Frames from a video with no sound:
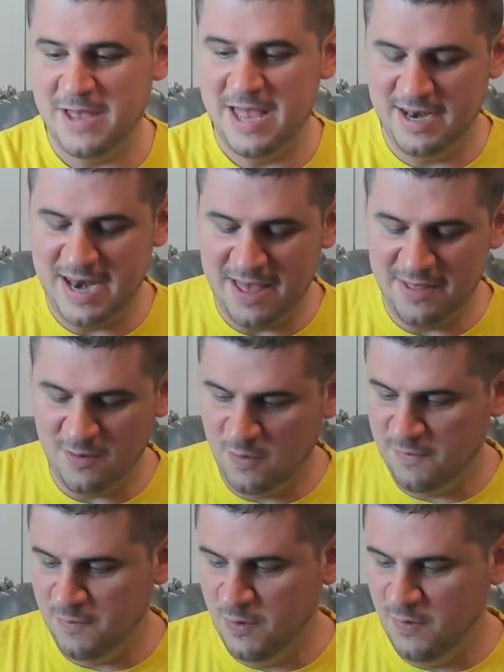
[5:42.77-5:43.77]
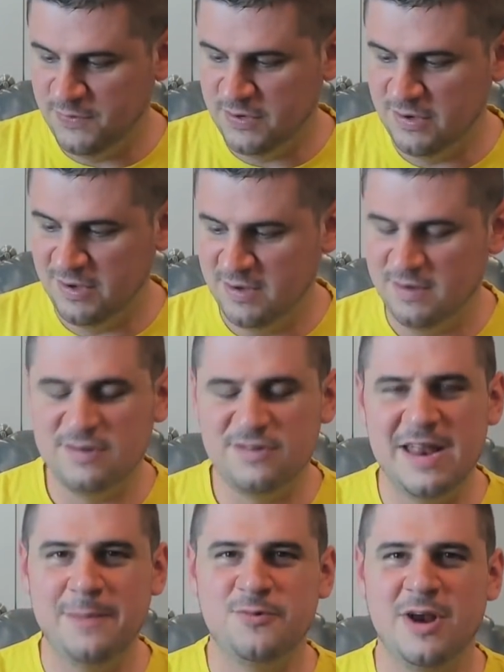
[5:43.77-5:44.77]
and now that we've moved to
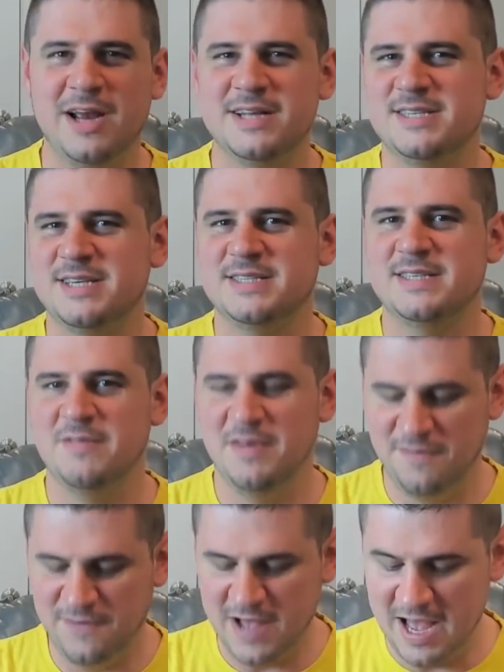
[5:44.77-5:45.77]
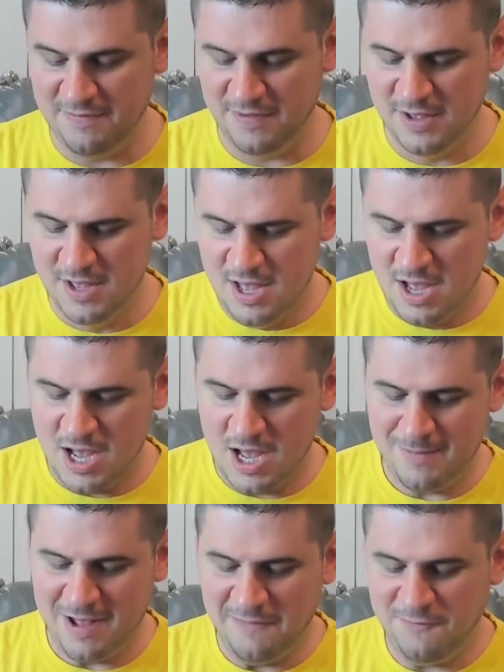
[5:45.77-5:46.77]
Snapdragon 675,
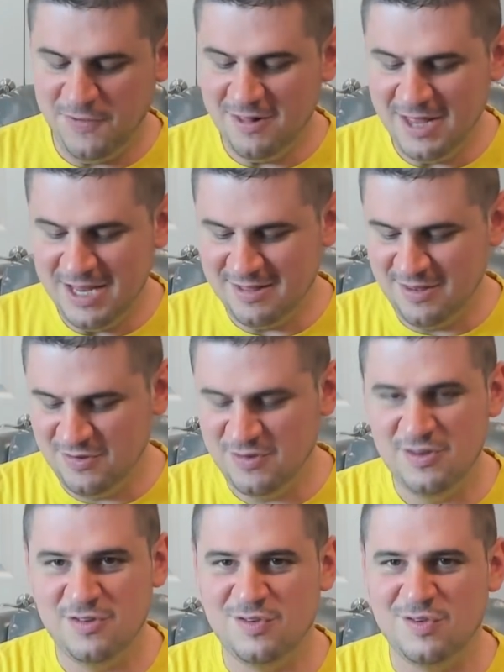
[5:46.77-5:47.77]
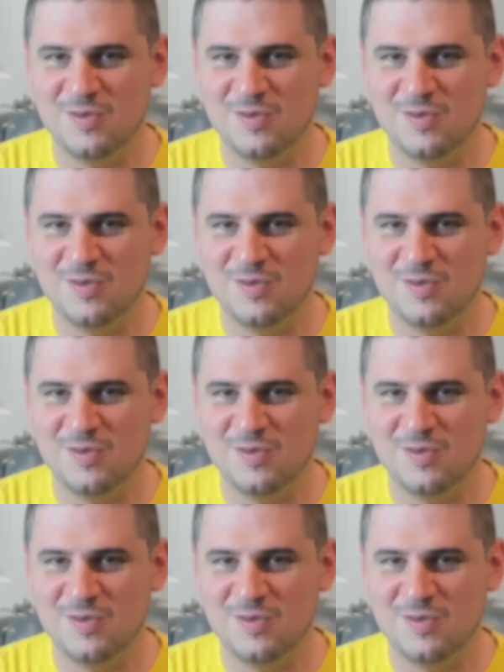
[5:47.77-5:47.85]
I feel like this is